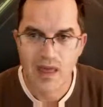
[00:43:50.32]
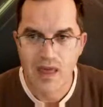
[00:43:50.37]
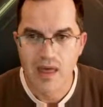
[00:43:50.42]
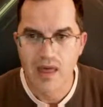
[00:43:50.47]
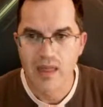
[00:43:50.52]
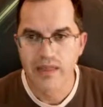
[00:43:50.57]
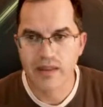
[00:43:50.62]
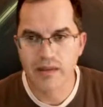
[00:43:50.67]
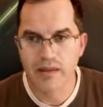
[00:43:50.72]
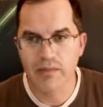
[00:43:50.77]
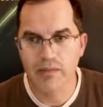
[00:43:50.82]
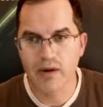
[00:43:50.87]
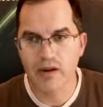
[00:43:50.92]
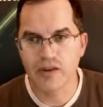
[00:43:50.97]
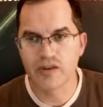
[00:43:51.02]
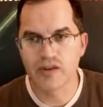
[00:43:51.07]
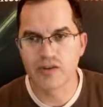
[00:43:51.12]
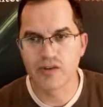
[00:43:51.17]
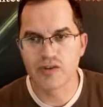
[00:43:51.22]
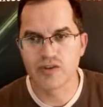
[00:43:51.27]
The
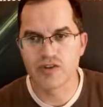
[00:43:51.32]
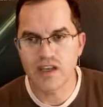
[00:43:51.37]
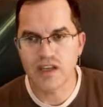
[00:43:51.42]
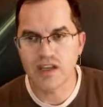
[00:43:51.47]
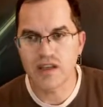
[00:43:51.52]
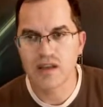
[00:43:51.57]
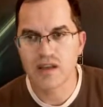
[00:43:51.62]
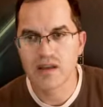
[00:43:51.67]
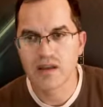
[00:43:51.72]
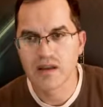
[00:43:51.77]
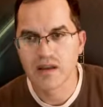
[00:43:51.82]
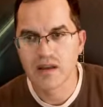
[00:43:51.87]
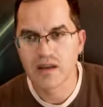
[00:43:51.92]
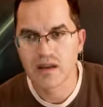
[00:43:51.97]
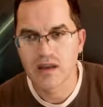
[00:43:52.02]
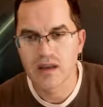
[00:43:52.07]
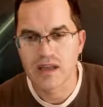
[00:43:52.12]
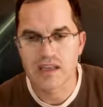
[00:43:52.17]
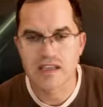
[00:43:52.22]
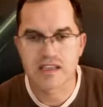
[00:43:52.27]
module G
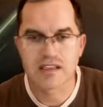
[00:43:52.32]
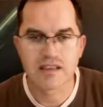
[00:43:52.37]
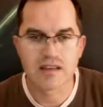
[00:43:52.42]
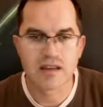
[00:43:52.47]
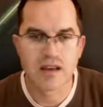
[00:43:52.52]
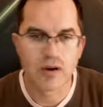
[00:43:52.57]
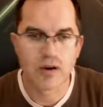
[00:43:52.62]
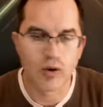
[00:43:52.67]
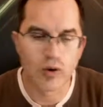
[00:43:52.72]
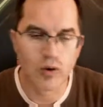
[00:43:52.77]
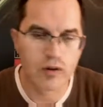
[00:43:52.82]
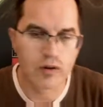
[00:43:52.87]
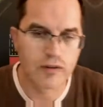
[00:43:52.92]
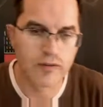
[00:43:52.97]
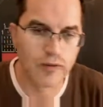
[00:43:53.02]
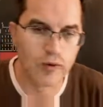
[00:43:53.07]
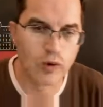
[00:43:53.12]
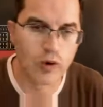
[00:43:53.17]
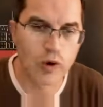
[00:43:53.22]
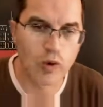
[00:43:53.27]
is called
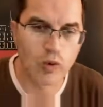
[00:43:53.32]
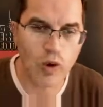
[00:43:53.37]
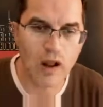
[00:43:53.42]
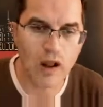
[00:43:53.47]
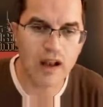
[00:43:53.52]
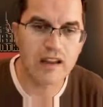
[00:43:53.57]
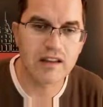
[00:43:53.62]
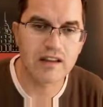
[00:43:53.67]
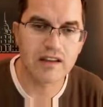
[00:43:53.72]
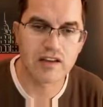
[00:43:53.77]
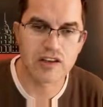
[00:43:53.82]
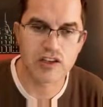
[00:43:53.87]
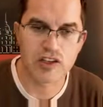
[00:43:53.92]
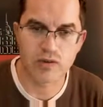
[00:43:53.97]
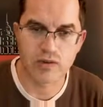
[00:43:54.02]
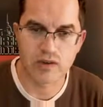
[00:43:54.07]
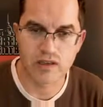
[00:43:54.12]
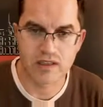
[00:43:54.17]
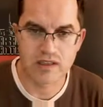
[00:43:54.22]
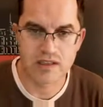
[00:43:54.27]
full quality
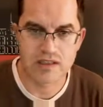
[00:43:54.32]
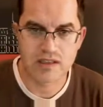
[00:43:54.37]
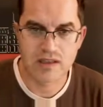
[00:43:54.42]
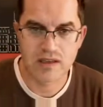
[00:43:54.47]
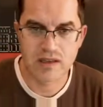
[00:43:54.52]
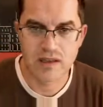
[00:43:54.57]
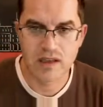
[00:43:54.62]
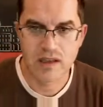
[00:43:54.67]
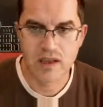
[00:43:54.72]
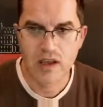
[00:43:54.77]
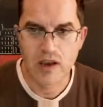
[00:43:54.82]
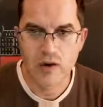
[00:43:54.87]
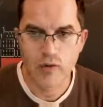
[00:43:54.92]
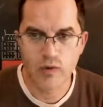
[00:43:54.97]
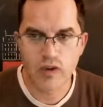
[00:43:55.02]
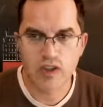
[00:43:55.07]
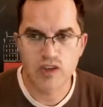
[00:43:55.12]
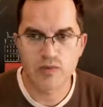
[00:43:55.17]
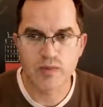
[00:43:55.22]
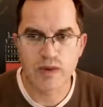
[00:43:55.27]
assurance,
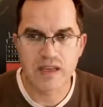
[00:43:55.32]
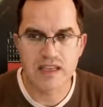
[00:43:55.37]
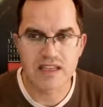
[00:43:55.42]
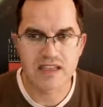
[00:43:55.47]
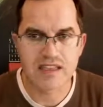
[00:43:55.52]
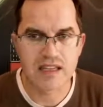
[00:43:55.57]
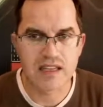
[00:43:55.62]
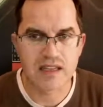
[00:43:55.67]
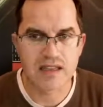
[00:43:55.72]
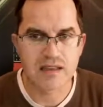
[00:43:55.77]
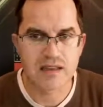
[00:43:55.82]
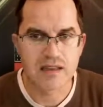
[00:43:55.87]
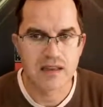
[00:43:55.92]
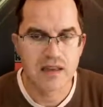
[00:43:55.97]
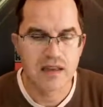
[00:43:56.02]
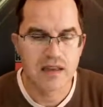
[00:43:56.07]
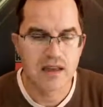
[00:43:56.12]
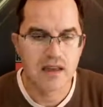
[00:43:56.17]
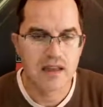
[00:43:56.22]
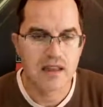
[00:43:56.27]
which means that
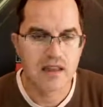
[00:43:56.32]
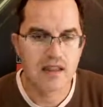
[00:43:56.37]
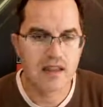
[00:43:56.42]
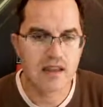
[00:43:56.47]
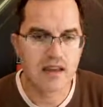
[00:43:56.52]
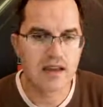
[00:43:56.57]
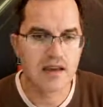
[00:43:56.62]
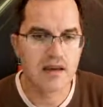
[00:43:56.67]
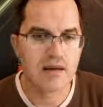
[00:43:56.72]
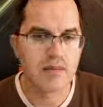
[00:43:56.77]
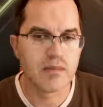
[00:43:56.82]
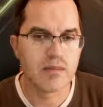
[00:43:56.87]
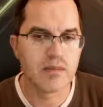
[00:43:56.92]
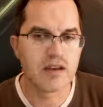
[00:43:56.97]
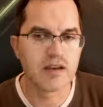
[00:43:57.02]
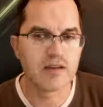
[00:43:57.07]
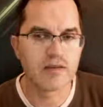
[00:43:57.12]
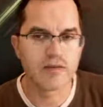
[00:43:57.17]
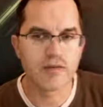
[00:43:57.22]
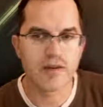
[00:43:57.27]
the
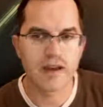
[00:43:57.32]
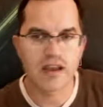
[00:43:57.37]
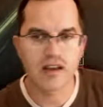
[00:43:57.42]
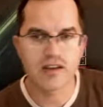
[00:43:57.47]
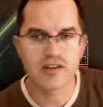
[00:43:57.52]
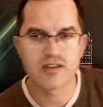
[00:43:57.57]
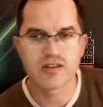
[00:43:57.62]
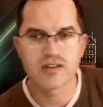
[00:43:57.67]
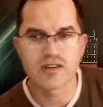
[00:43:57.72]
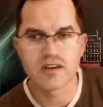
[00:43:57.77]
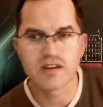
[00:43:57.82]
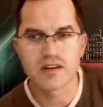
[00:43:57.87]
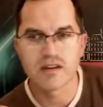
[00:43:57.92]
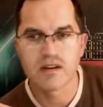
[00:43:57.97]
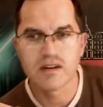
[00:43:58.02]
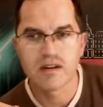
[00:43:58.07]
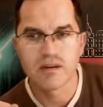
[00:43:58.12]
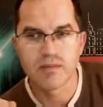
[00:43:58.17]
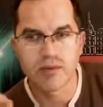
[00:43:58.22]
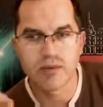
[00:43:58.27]
manufacturing
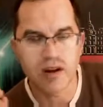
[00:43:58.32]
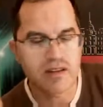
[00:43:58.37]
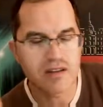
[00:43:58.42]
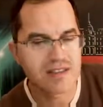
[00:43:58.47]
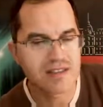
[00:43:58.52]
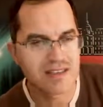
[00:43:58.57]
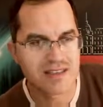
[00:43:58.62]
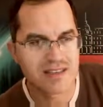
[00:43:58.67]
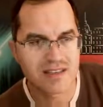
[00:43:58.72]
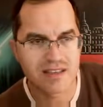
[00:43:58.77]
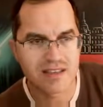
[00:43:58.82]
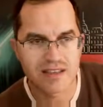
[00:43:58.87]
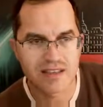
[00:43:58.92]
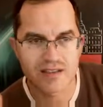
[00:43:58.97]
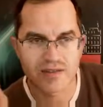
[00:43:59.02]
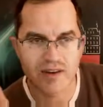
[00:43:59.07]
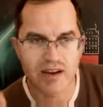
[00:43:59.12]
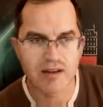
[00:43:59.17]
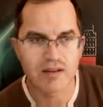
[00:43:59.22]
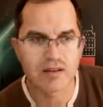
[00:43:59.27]
process is
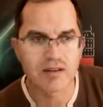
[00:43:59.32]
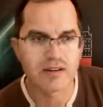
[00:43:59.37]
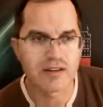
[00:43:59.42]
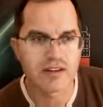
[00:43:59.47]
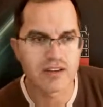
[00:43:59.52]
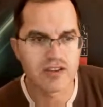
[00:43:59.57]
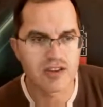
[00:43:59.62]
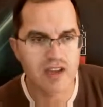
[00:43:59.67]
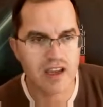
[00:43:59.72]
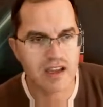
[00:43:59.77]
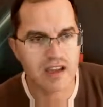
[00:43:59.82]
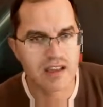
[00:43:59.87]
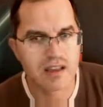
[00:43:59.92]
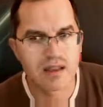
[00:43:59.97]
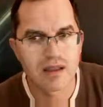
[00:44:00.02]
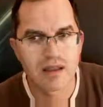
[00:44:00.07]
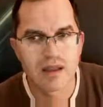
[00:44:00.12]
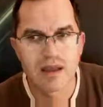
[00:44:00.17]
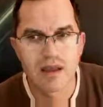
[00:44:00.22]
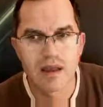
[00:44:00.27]
regularly checked
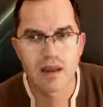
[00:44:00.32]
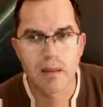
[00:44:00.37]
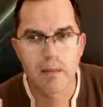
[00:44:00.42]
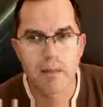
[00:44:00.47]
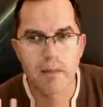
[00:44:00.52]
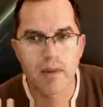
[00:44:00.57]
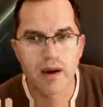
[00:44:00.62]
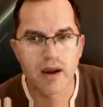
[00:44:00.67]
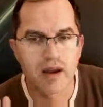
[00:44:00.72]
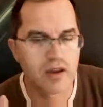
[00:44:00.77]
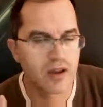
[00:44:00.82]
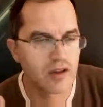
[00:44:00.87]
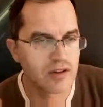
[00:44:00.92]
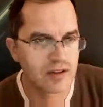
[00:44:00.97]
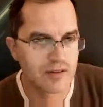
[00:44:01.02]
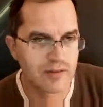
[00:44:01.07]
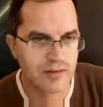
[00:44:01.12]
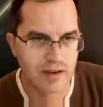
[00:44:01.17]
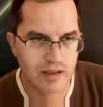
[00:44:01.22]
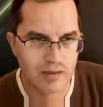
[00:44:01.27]
by a
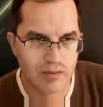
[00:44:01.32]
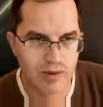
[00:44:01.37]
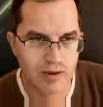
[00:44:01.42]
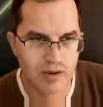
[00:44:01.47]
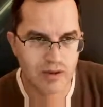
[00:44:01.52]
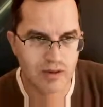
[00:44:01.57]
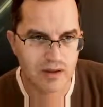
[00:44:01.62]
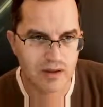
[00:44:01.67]
notified body.